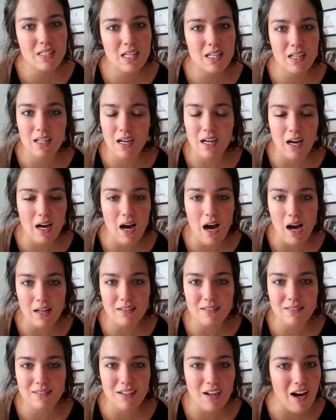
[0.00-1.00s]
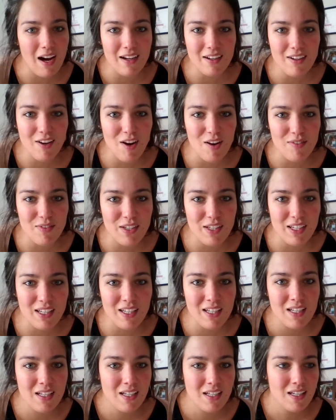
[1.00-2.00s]
hot, hot
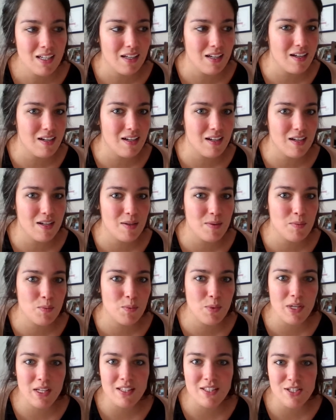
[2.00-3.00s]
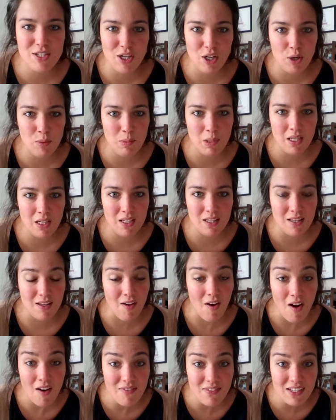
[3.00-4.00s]
coffee um, with Jeremy in the
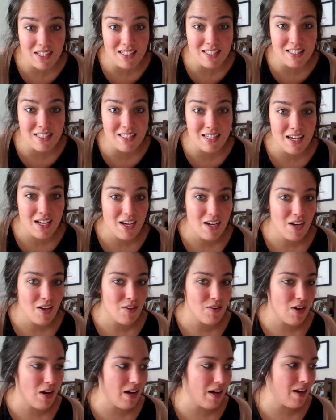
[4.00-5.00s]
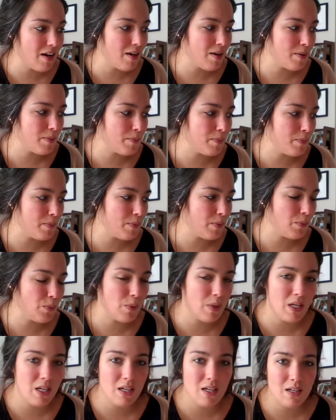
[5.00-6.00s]
office. Um,
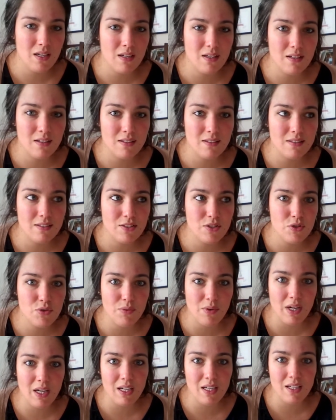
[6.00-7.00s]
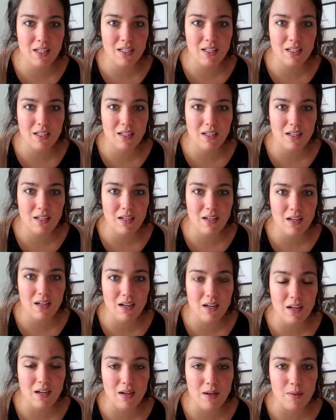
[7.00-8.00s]
we drank,
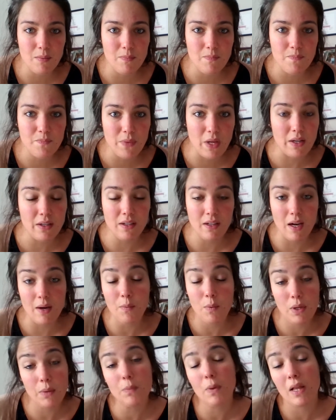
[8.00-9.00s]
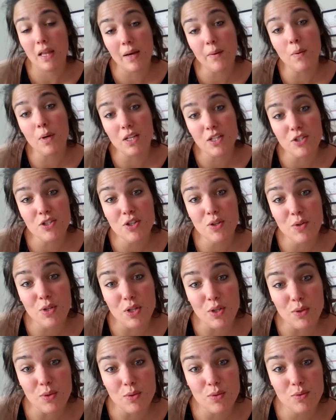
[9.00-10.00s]
um, I, I, want, well, I want to show
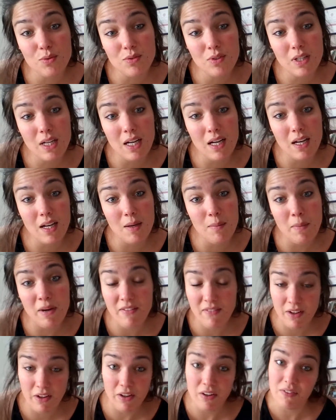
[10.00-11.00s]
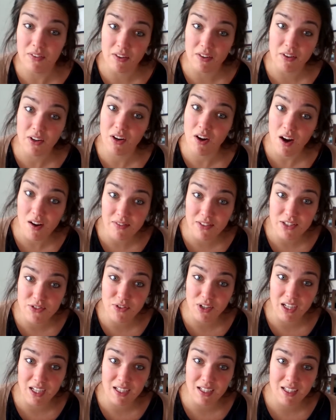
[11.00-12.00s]
you uh, my very favorite coffee
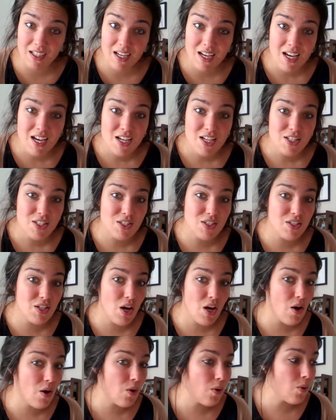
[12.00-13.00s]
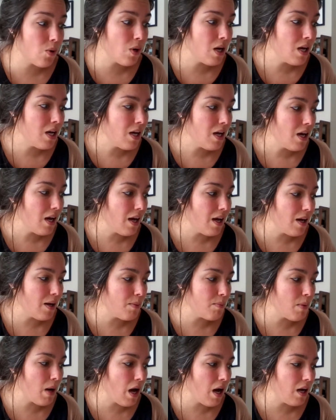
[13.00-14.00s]
drink. So,
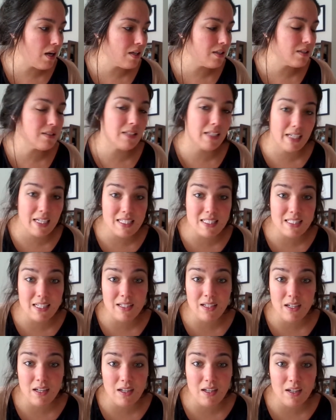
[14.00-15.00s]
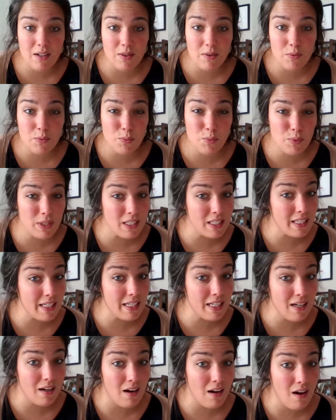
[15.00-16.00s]
like I said,
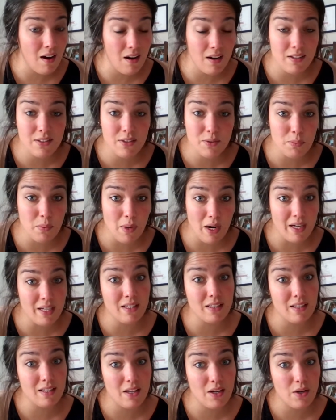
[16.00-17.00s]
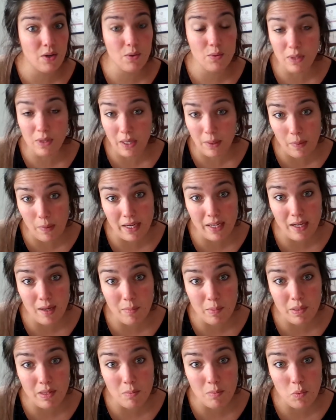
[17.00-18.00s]
really on the regular when I wake
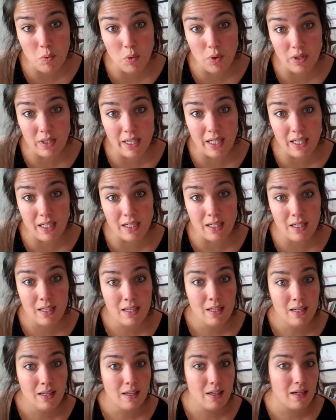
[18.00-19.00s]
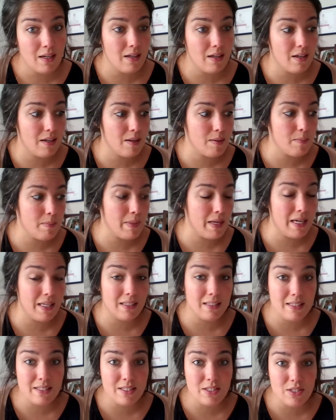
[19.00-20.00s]
up in the morning, um, at
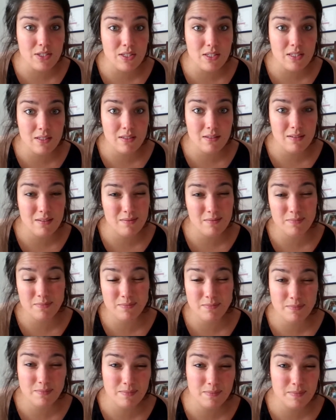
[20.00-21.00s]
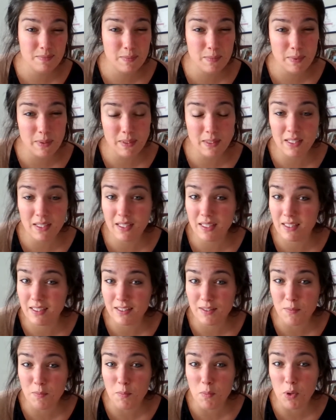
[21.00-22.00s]
least mm, uh,
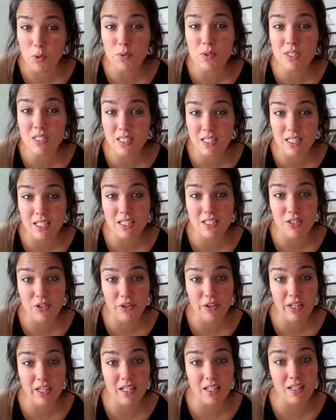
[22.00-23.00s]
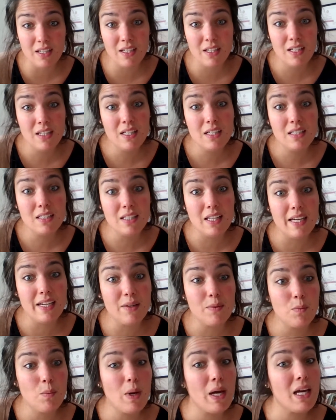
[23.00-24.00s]
mostly during like
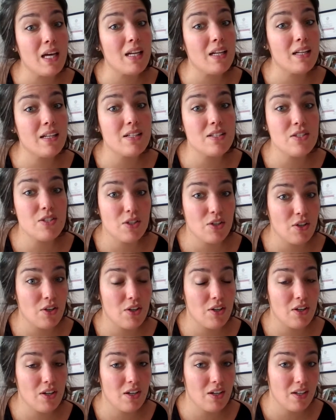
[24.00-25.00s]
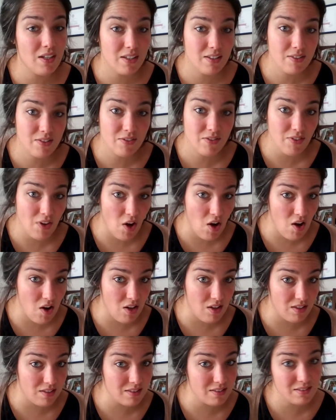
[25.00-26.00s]
winter,
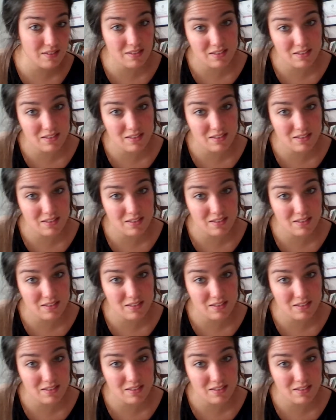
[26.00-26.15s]
fall,